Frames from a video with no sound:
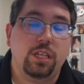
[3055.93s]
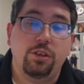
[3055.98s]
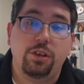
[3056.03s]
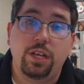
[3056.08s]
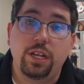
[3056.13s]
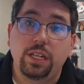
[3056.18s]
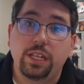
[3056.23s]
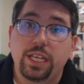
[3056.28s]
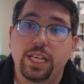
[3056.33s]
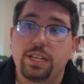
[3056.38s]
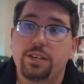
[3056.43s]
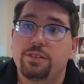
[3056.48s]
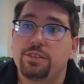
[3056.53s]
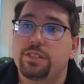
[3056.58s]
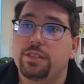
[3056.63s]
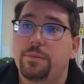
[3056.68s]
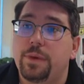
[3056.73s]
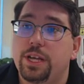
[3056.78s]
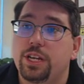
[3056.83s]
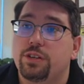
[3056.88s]
you can lead to
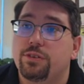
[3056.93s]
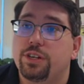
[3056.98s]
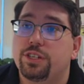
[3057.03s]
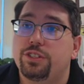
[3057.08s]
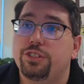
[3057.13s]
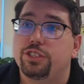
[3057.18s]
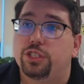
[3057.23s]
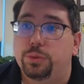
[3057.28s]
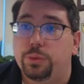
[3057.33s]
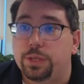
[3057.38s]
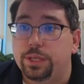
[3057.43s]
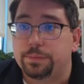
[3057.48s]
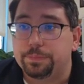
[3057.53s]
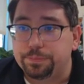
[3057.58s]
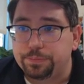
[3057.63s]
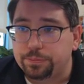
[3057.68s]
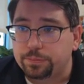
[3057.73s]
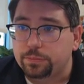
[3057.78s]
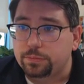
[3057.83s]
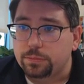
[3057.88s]
some major issues with
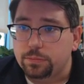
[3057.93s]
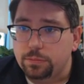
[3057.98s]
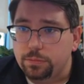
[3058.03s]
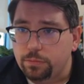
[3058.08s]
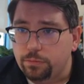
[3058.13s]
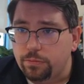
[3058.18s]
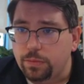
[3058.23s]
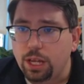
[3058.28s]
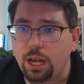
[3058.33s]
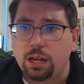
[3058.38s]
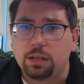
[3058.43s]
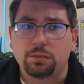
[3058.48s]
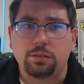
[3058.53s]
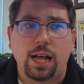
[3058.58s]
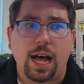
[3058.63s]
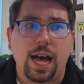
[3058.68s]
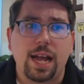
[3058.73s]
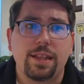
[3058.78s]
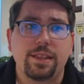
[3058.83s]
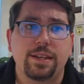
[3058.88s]
a
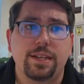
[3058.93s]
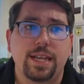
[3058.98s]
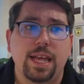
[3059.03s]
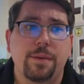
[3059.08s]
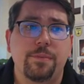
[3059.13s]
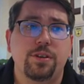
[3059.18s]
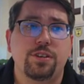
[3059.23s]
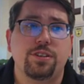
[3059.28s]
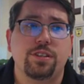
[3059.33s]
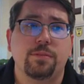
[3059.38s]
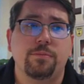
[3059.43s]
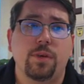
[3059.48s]
lot of the damage to the